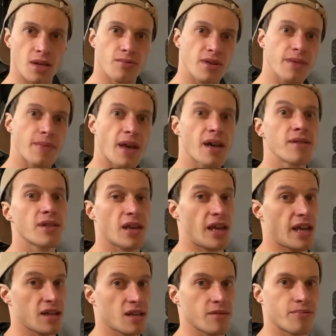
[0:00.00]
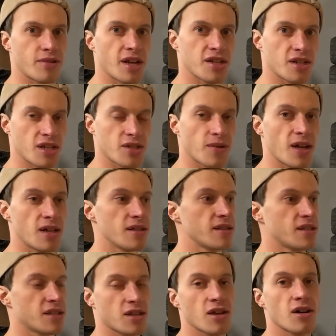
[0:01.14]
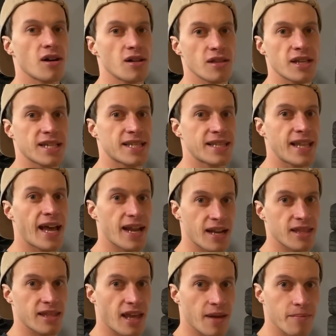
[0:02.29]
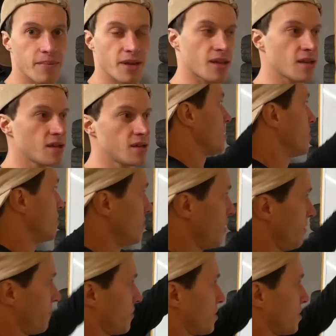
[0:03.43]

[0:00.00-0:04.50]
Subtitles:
rebound and compression as well. This is called static damping. So, for